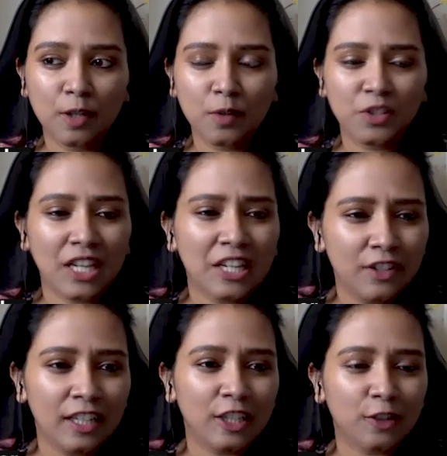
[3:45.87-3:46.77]

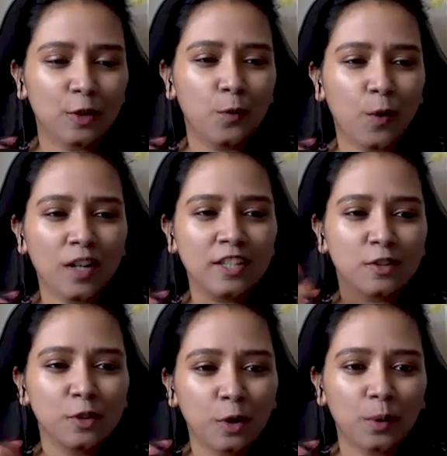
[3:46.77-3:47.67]
generally, what
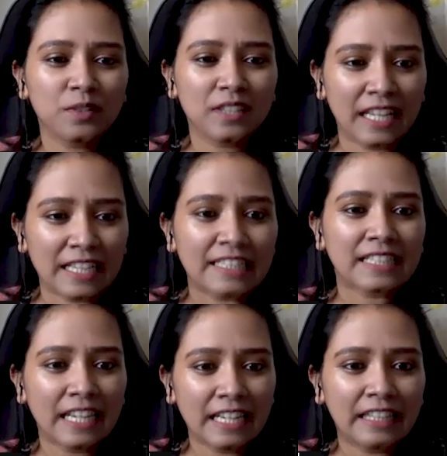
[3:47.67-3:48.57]
goes
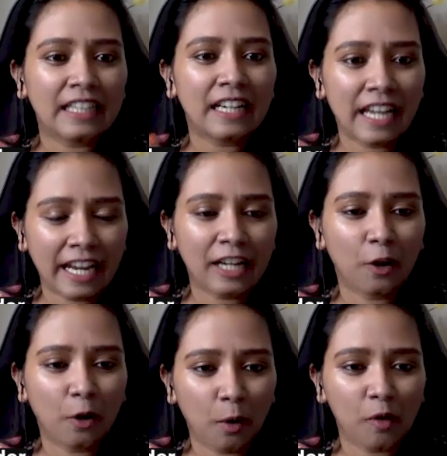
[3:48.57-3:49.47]
inside the head
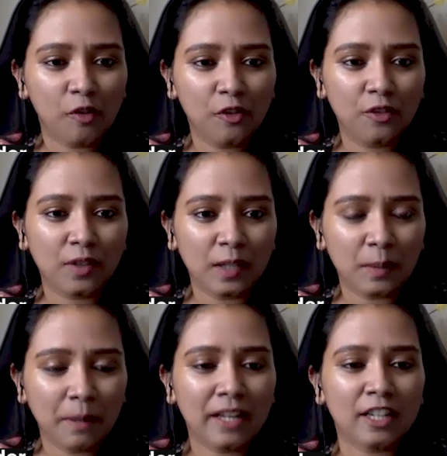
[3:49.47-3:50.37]
of a
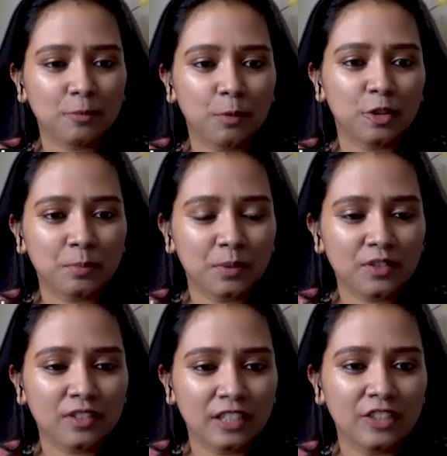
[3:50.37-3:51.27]
para sports
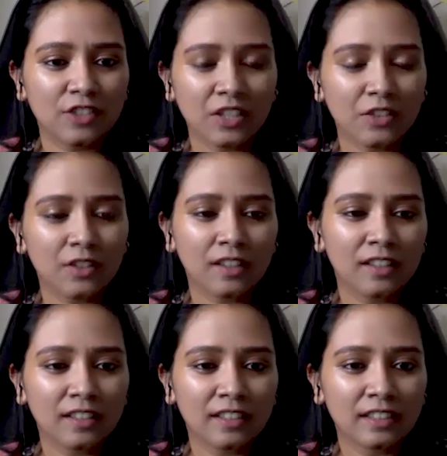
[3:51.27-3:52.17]
person in general
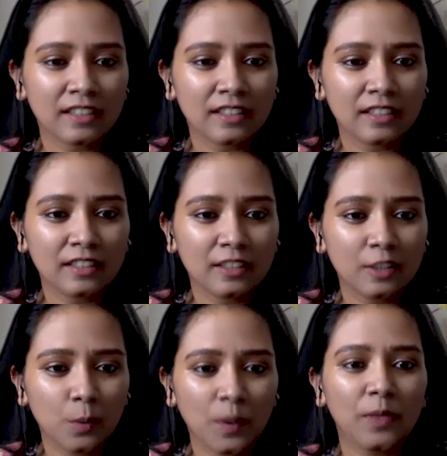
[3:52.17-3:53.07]

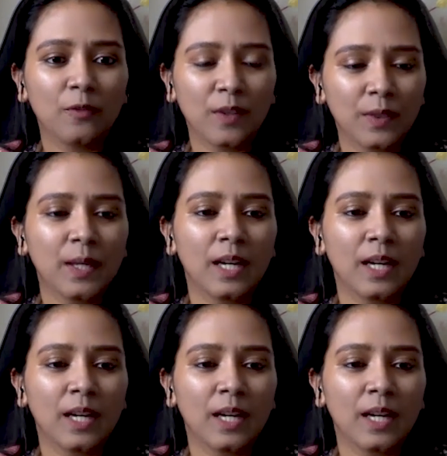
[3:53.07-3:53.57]
when they are